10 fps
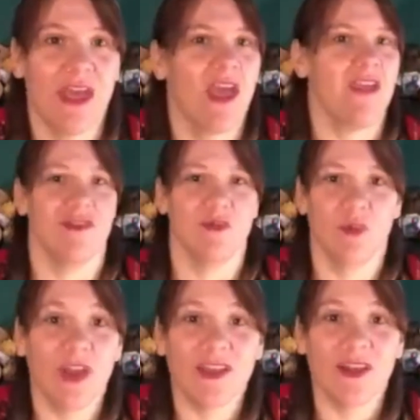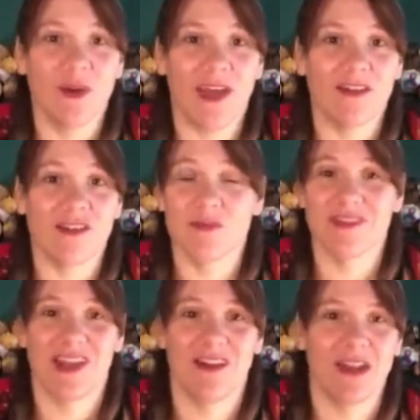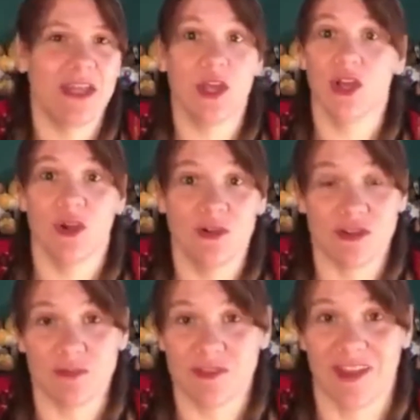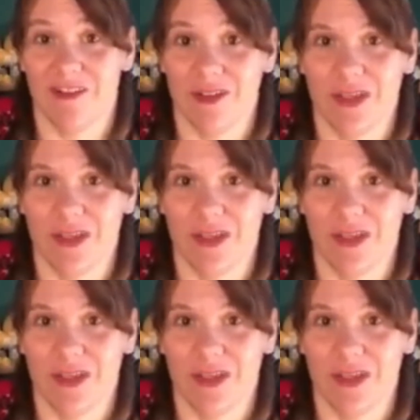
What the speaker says: If you want to go out Christmas caroling, go Christmas caroling.